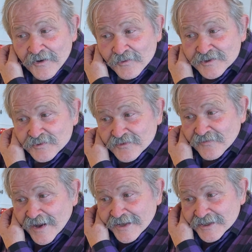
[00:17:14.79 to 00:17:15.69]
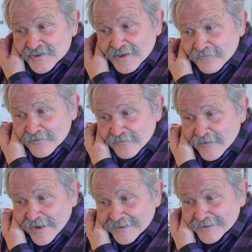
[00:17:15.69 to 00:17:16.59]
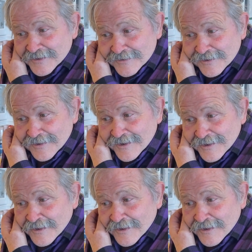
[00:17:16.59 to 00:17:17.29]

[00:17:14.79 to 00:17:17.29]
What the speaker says: which was fine, except for the fact that